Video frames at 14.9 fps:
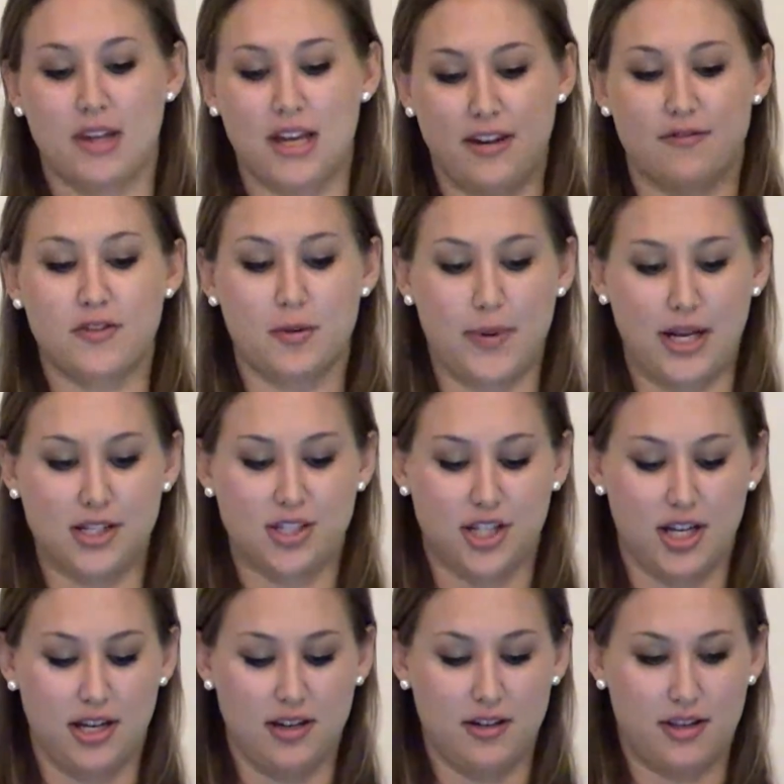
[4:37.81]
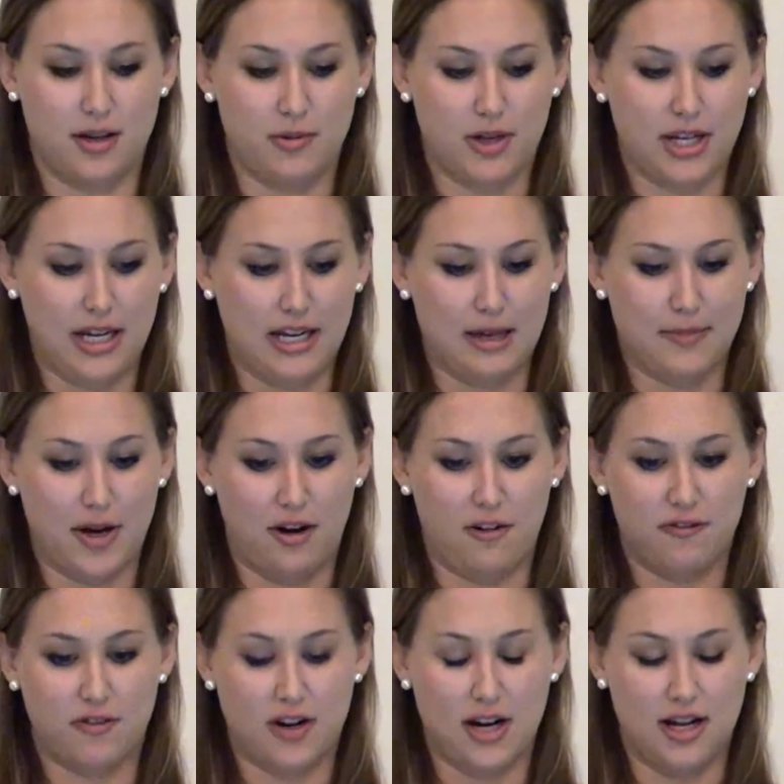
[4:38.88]
information that we're getting about
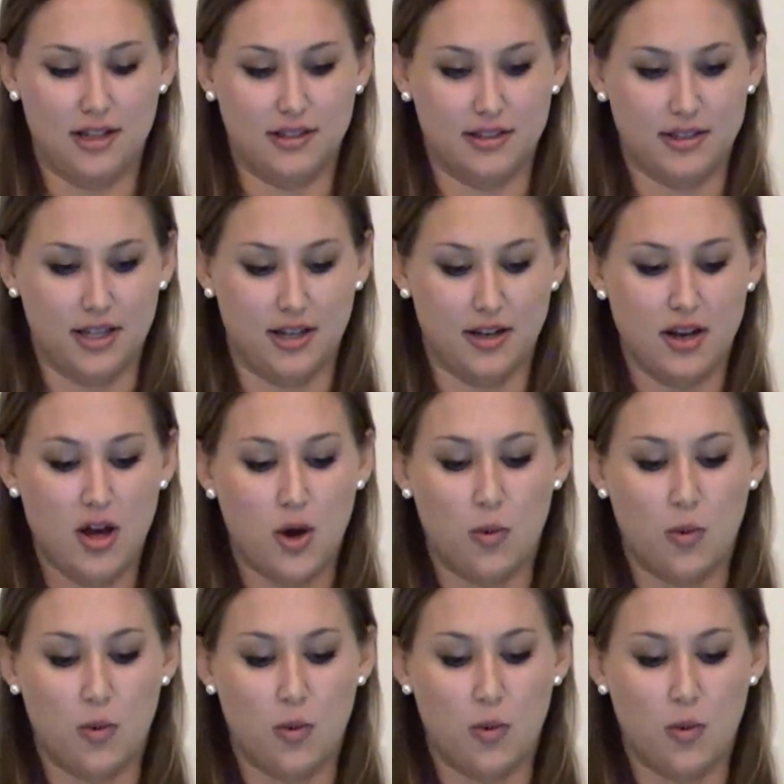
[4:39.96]
our friends, and